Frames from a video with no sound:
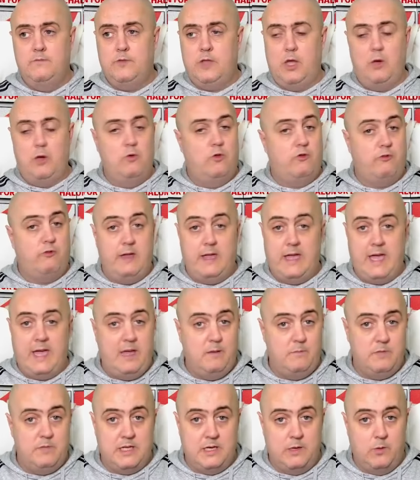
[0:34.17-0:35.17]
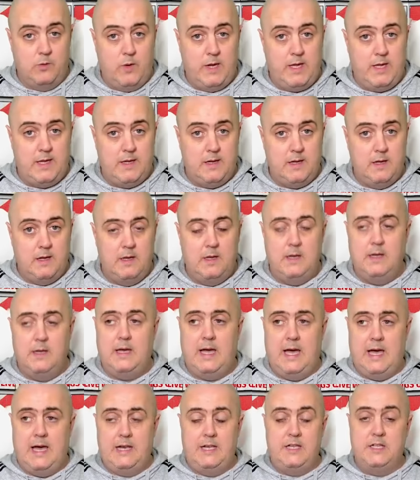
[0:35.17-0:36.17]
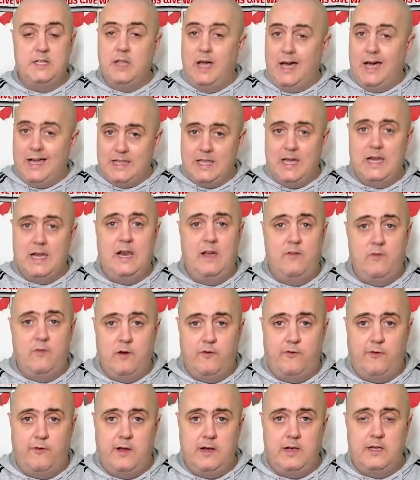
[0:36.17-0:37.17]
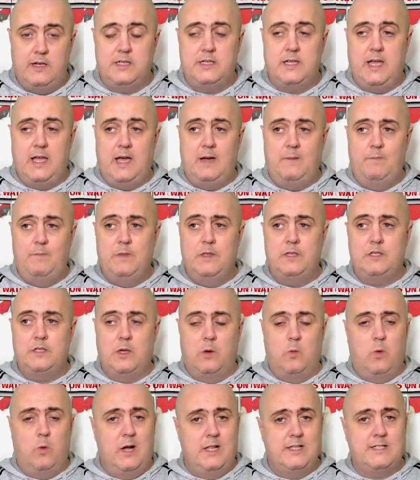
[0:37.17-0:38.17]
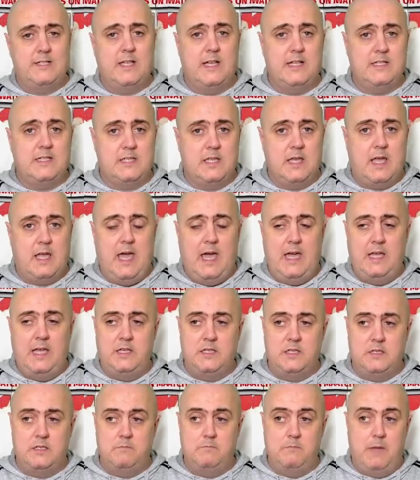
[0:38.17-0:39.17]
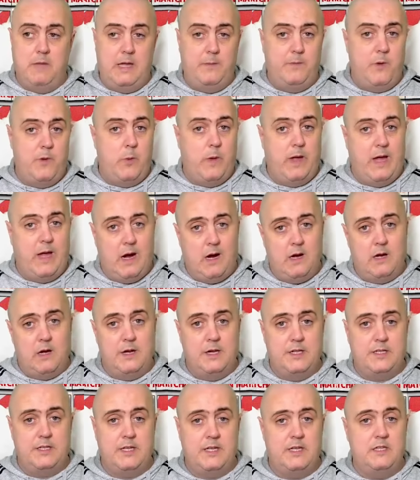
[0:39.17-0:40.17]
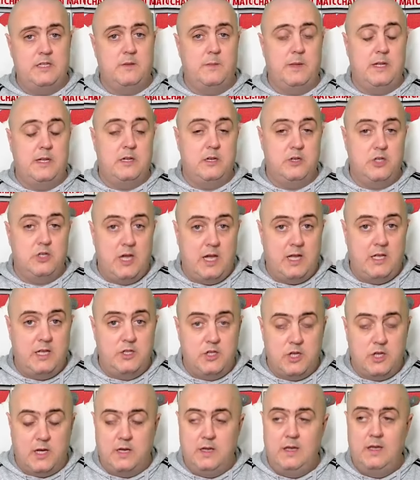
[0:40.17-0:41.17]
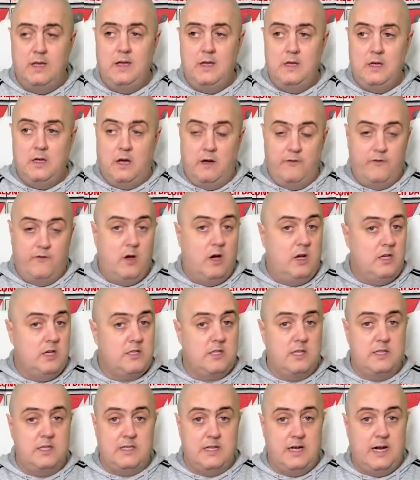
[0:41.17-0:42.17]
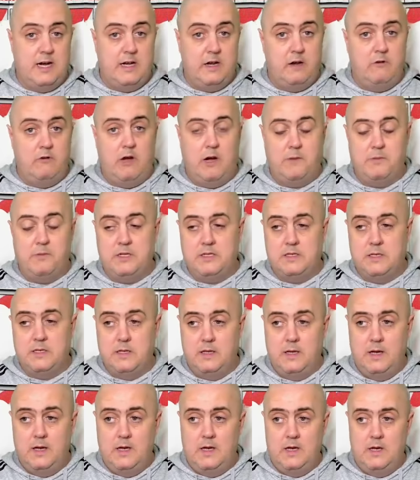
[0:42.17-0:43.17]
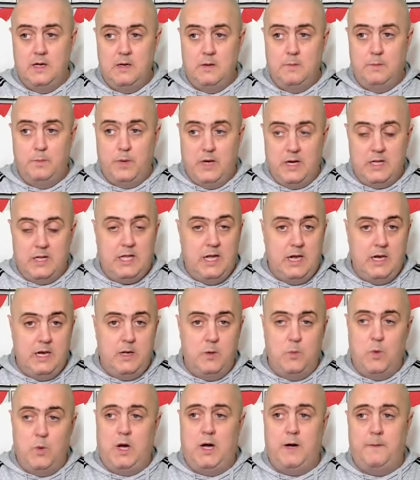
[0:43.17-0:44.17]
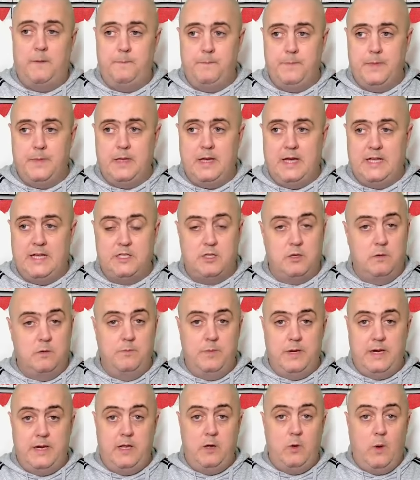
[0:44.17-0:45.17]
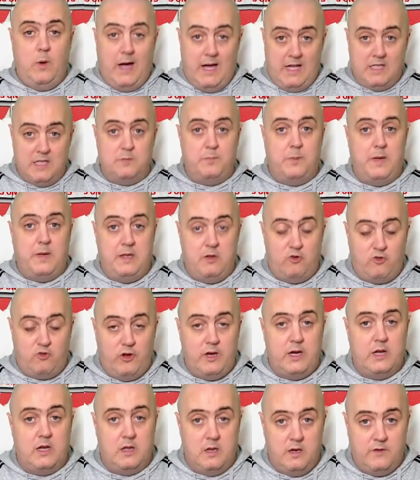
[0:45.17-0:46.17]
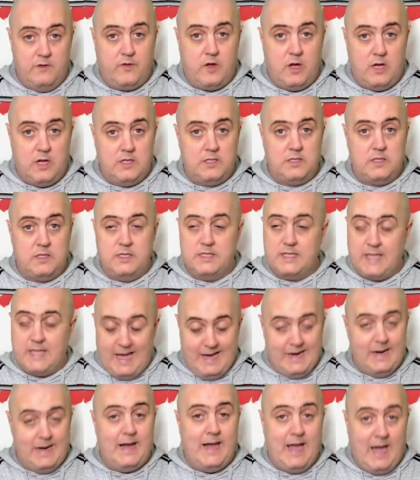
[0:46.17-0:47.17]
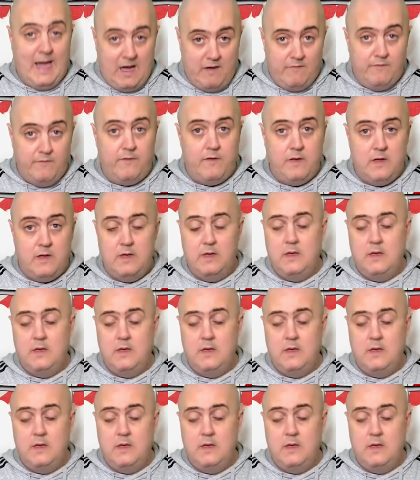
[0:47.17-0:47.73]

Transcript: 2-3 games in a week. And he's not at that level of fitness yet. So whilst that's the case, maybe we are going to see some interchanging of Costas and Andy Robertson. But I tell you what, as somebody who has been critical of Costas, and I have,